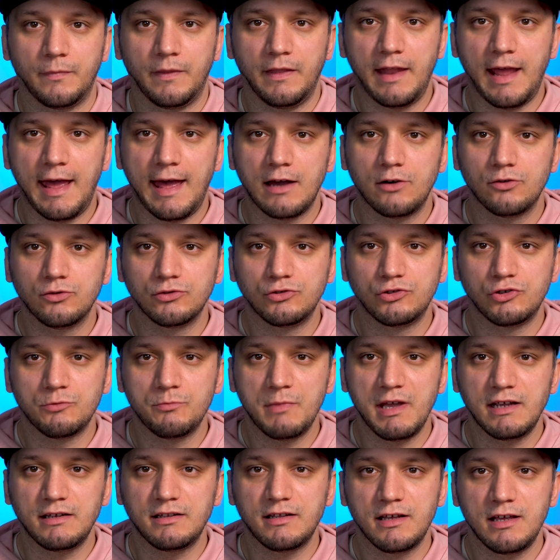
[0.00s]
Now, to
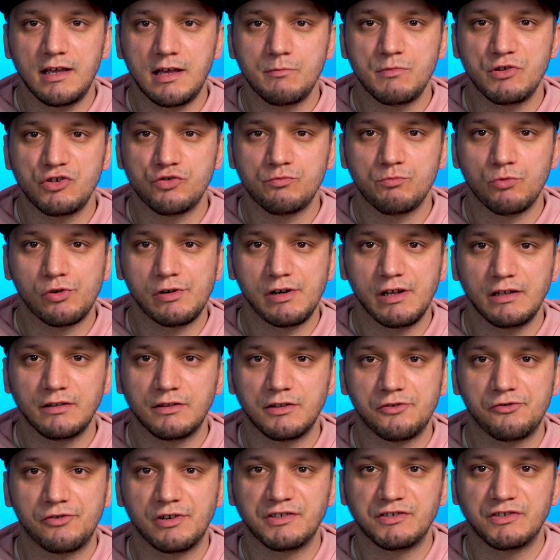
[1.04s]
make the image more
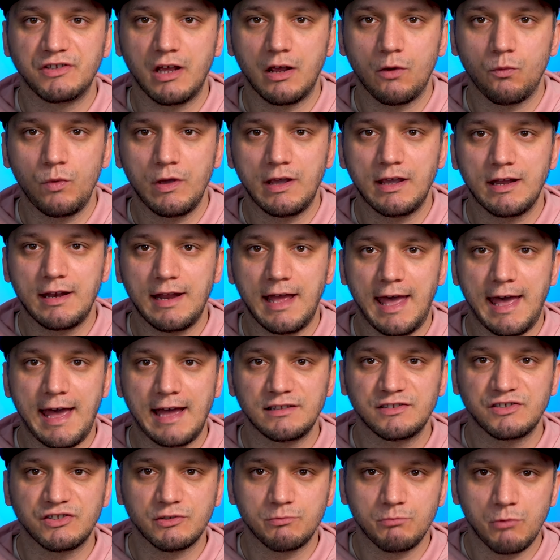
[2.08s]
interesting, we can
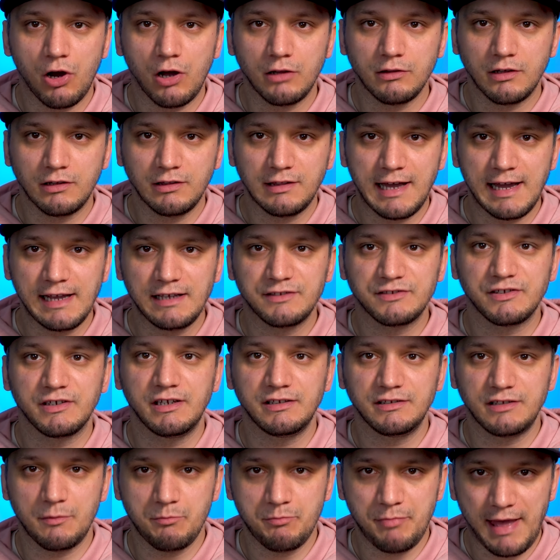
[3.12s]
add small lights
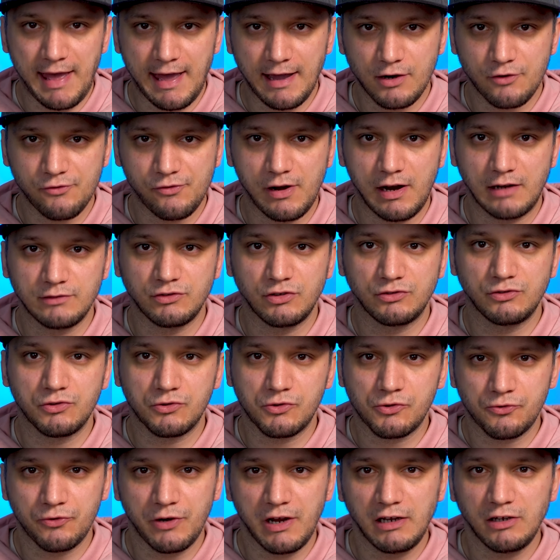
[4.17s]
in the background
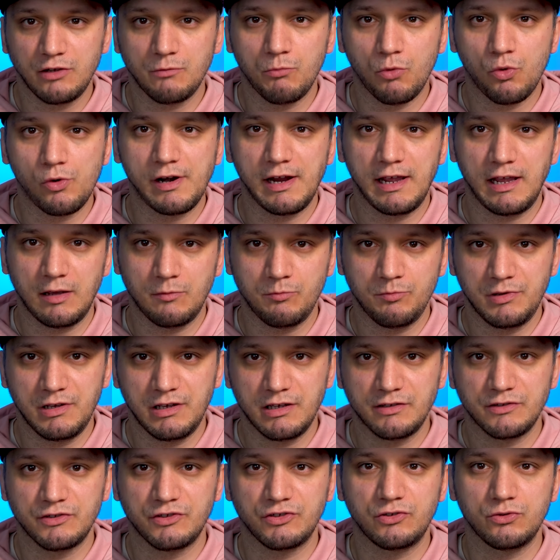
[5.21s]
to create more
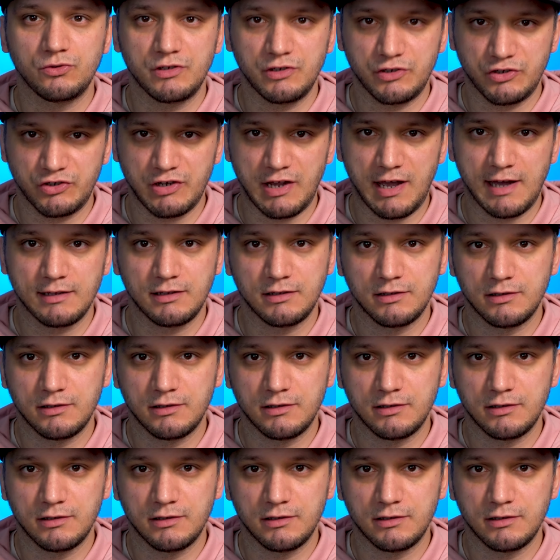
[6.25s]
ambience to the shot.